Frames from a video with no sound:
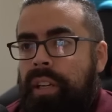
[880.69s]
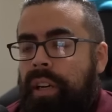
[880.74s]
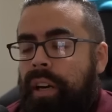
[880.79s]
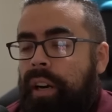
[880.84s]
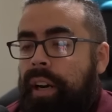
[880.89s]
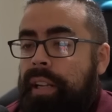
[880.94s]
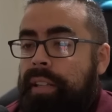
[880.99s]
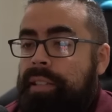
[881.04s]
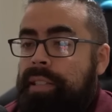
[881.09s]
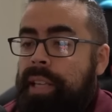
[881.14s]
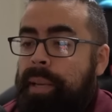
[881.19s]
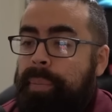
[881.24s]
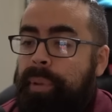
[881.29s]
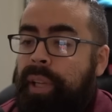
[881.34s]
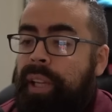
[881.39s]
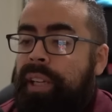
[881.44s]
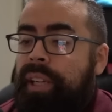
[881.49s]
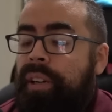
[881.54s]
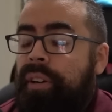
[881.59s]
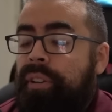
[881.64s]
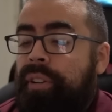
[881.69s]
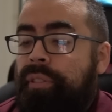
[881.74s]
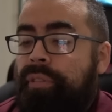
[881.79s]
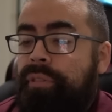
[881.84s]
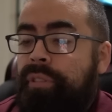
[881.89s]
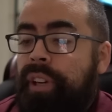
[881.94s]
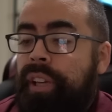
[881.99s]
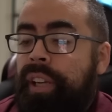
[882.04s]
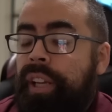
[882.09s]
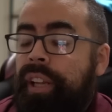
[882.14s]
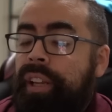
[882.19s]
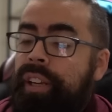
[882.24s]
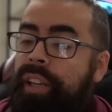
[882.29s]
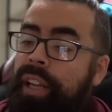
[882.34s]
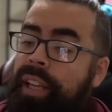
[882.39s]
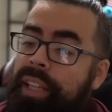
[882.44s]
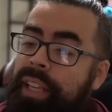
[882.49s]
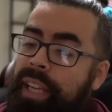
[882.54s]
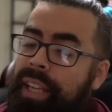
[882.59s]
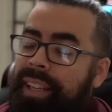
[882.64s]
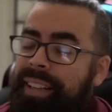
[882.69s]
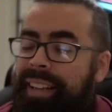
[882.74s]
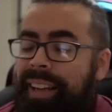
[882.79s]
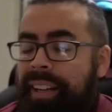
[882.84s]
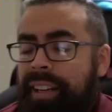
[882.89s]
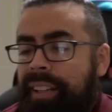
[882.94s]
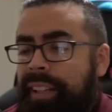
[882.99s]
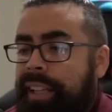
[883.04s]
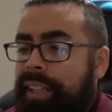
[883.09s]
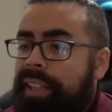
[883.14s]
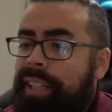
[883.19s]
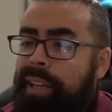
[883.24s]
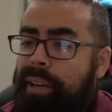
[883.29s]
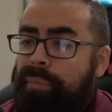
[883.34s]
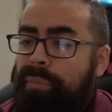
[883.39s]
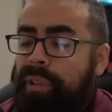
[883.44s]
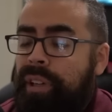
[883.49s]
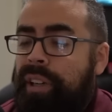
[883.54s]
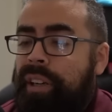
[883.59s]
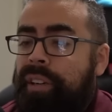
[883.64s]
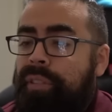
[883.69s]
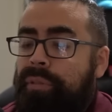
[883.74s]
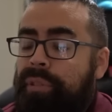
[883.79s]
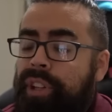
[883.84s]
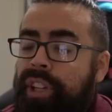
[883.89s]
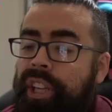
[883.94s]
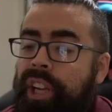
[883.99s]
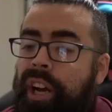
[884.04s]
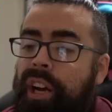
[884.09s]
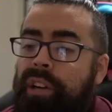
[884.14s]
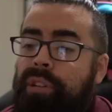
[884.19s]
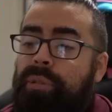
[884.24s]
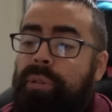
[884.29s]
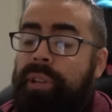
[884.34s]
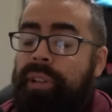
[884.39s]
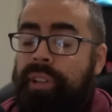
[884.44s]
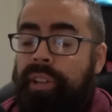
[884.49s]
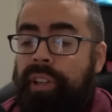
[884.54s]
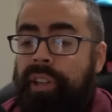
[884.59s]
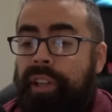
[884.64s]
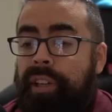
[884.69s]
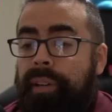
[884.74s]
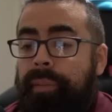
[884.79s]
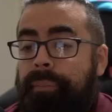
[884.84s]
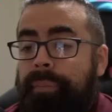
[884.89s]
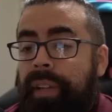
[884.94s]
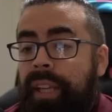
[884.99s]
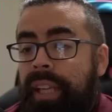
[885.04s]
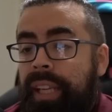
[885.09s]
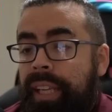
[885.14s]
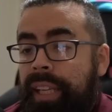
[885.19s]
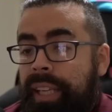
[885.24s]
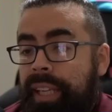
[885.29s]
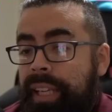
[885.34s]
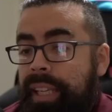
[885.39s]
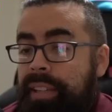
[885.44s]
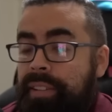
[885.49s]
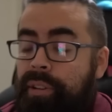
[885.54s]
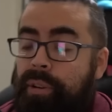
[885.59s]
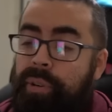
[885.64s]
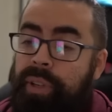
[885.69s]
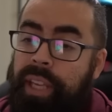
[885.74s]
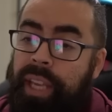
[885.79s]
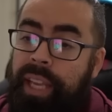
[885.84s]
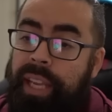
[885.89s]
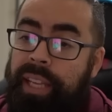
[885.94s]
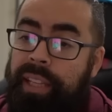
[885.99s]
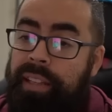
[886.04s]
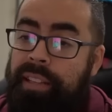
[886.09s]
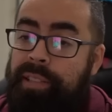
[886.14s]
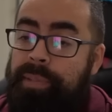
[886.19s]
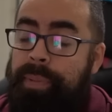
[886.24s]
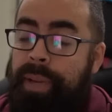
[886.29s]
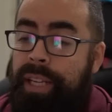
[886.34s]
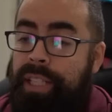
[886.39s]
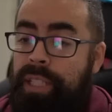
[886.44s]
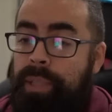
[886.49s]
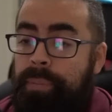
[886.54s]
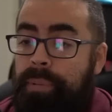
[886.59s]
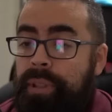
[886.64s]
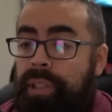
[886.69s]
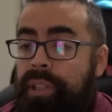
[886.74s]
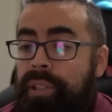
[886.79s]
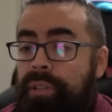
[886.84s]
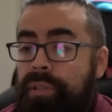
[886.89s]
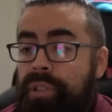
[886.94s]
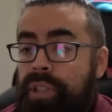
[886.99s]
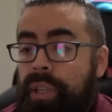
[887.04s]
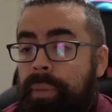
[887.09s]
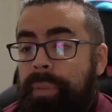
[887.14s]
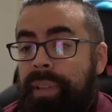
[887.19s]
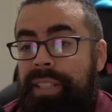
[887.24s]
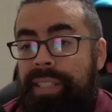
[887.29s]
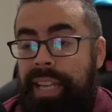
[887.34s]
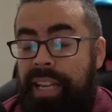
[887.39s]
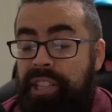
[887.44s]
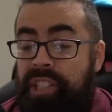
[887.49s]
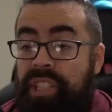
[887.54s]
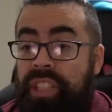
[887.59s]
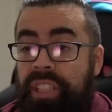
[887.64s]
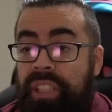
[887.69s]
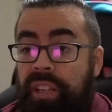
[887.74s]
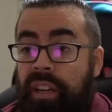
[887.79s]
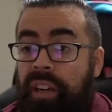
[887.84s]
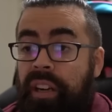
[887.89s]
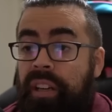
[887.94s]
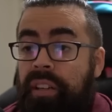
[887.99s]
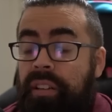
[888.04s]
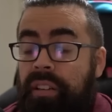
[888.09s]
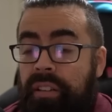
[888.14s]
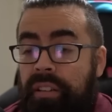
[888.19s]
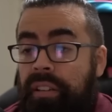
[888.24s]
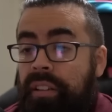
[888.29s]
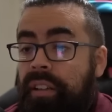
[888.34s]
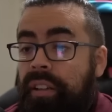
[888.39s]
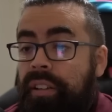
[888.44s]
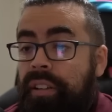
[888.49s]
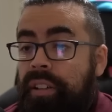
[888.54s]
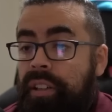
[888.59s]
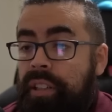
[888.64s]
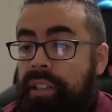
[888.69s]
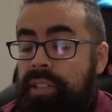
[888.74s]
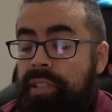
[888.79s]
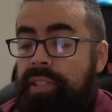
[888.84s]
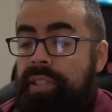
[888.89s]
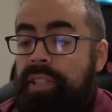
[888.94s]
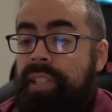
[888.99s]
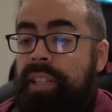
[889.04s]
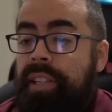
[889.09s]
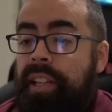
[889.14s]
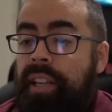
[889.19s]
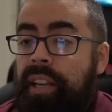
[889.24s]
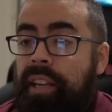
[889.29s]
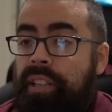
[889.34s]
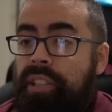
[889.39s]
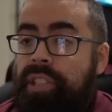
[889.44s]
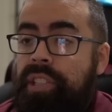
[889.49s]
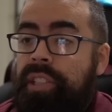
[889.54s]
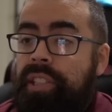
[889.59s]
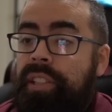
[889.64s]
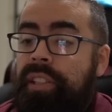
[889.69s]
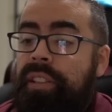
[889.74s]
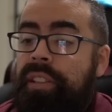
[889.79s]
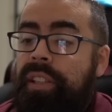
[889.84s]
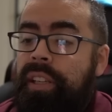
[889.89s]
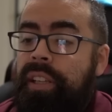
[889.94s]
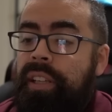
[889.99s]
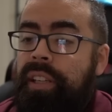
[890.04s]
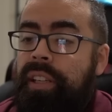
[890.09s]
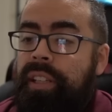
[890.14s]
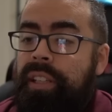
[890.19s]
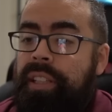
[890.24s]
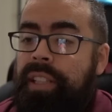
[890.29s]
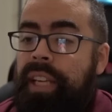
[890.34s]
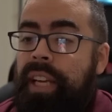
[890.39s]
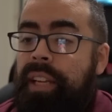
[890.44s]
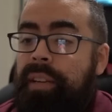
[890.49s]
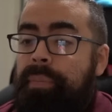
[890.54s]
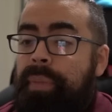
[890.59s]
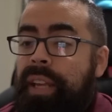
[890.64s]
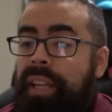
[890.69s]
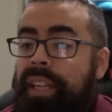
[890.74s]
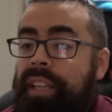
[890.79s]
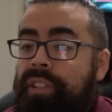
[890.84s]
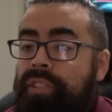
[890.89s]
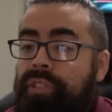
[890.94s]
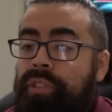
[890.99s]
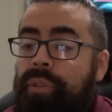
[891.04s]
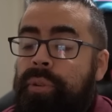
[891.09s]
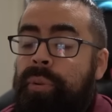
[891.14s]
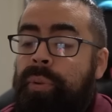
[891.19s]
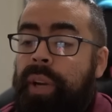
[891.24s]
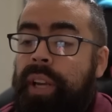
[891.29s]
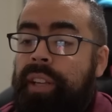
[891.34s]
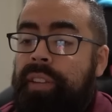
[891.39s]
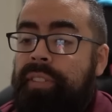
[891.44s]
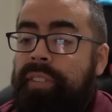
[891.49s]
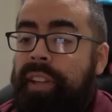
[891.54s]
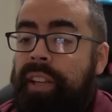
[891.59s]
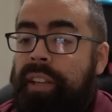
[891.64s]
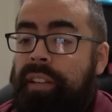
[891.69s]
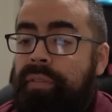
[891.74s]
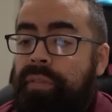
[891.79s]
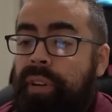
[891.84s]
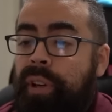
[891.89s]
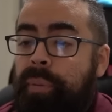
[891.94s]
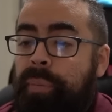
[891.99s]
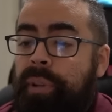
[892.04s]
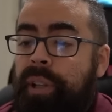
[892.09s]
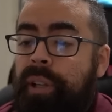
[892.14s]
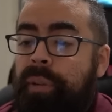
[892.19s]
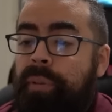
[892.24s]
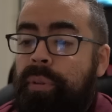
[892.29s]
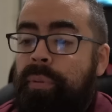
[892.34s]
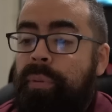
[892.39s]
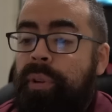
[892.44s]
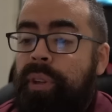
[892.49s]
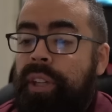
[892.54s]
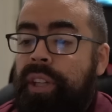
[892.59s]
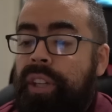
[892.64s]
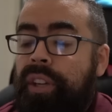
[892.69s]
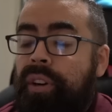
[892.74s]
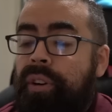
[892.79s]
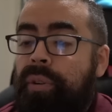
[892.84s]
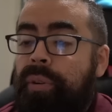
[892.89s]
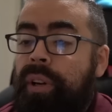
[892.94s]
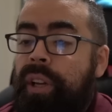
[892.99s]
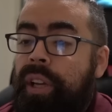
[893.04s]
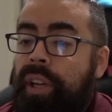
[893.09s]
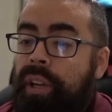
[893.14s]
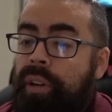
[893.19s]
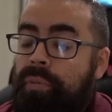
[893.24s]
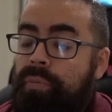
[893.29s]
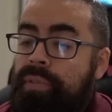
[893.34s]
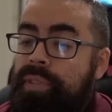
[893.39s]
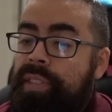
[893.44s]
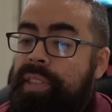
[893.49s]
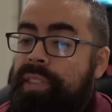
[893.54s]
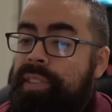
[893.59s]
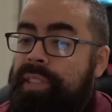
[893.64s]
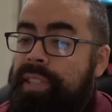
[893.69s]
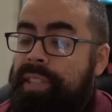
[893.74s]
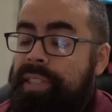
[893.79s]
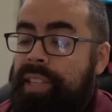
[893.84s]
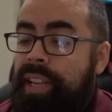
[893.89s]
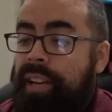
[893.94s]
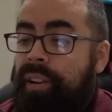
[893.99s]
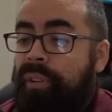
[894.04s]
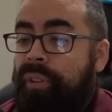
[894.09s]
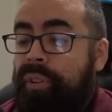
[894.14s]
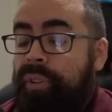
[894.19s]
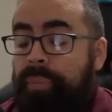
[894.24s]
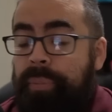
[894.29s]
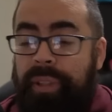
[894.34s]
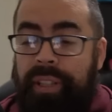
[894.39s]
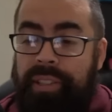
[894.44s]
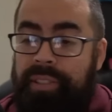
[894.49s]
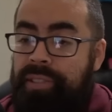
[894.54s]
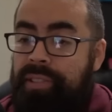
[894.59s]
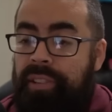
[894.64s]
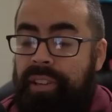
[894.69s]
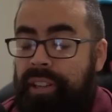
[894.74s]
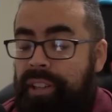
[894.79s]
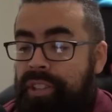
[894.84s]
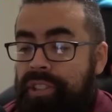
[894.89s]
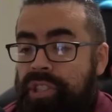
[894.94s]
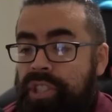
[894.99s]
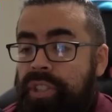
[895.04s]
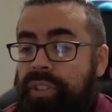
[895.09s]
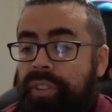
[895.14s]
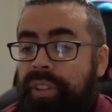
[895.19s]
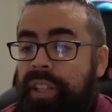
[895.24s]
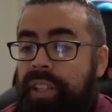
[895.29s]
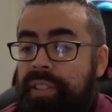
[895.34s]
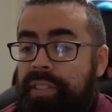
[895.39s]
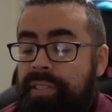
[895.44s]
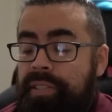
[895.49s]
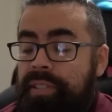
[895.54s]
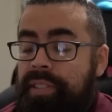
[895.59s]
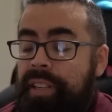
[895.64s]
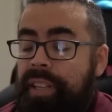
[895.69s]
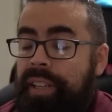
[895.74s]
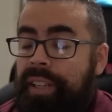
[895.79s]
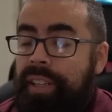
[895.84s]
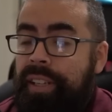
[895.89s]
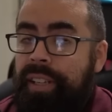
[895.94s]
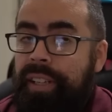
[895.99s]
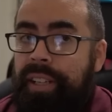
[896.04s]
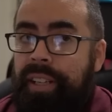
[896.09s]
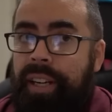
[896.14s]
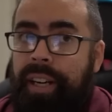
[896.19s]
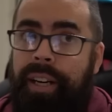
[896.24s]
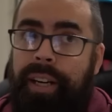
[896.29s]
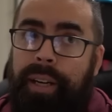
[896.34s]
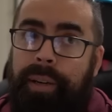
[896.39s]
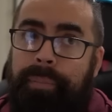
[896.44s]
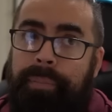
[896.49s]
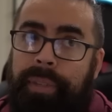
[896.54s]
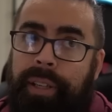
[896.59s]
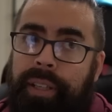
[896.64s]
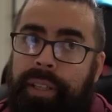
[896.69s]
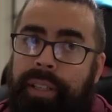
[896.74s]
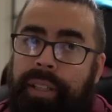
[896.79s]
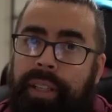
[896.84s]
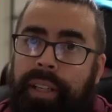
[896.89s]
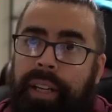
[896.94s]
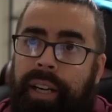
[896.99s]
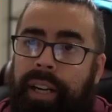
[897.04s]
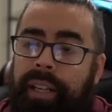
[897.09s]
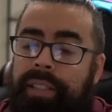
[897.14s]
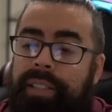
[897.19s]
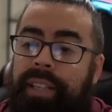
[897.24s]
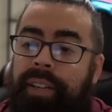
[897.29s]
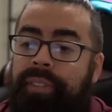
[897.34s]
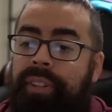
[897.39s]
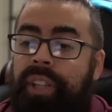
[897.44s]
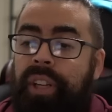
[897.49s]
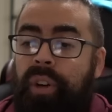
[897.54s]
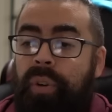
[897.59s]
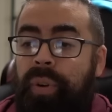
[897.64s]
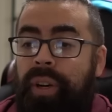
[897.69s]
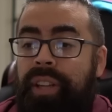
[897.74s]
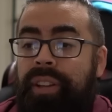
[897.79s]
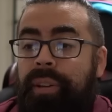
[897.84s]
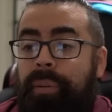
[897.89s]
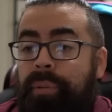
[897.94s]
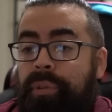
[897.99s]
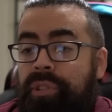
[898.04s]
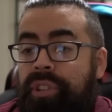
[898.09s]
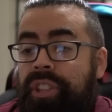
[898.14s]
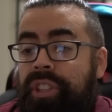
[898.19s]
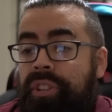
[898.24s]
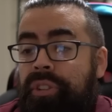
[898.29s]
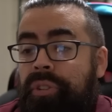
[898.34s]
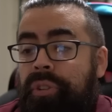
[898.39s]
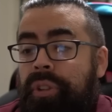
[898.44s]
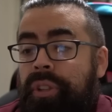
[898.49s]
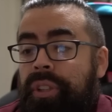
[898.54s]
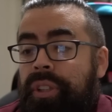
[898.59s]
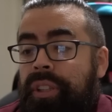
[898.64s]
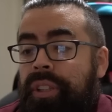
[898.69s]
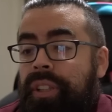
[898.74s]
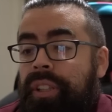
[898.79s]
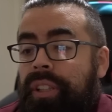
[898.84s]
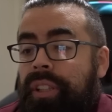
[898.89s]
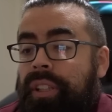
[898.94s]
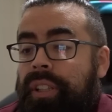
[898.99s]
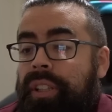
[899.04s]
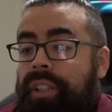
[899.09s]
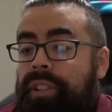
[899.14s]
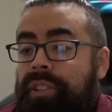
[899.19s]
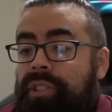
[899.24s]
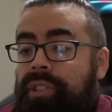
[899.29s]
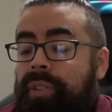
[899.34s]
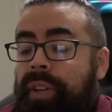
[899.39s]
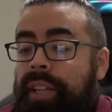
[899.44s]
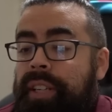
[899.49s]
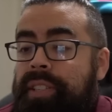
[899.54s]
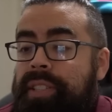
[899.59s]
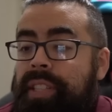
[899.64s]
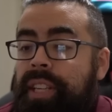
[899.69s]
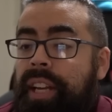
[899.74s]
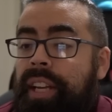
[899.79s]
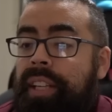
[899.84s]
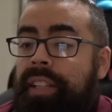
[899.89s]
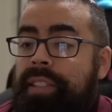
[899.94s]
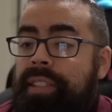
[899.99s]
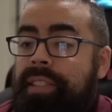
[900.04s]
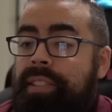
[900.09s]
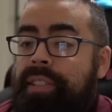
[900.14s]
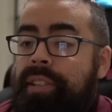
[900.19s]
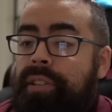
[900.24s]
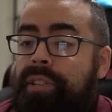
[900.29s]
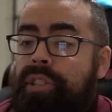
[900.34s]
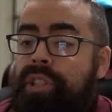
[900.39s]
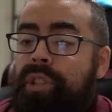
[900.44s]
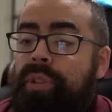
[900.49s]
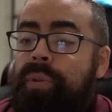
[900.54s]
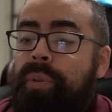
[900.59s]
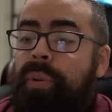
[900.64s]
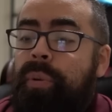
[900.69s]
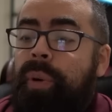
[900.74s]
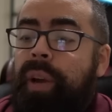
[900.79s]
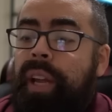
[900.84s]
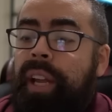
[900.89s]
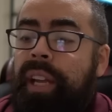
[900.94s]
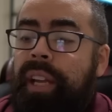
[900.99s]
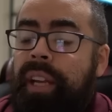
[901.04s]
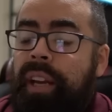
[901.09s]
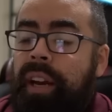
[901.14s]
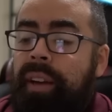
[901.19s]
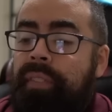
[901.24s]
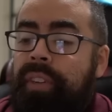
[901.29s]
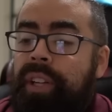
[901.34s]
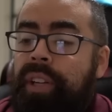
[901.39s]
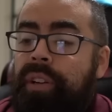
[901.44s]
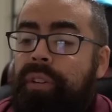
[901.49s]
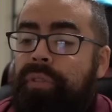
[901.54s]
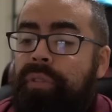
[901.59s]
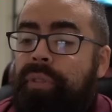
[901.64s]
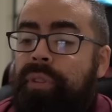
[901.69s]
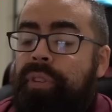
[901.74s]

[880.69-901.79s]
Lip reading: All right, Sableye here in the front, and again, kind of like the Umbreon, really awkward. It's okay in this matchup with the Goodra, but it's actually not. You're going to see they actually can make it to a second foul play with really no resistance at all because they're not going to shield this. I definitely don't want to double shield, so I decide since they're 2 away, I'm going to go for